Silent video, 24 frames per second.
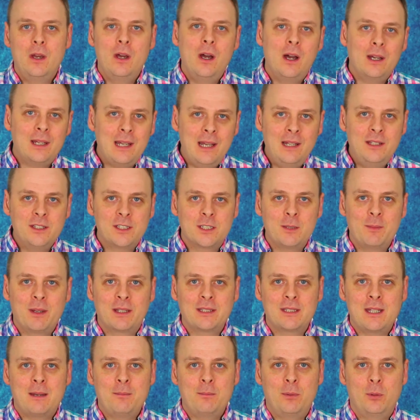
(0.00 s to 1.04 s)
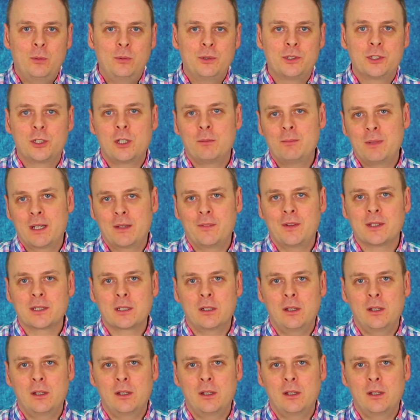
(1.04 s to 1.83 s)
Again, some examples should make this